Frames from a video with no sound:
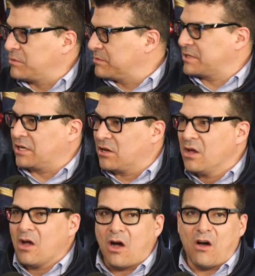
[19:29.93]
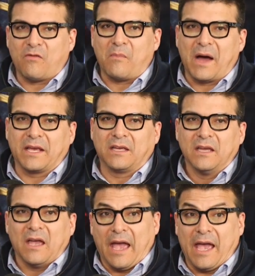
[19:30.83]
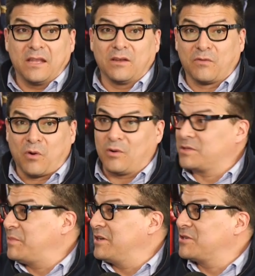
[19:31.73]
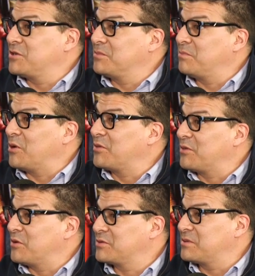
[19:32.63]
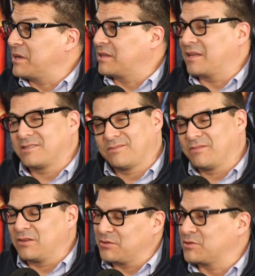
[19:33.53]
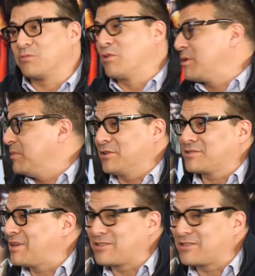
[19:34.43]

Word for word: We were saying mm-hmm. off mic and of course Punisher. Both of those, like that's you know those are Rocha books.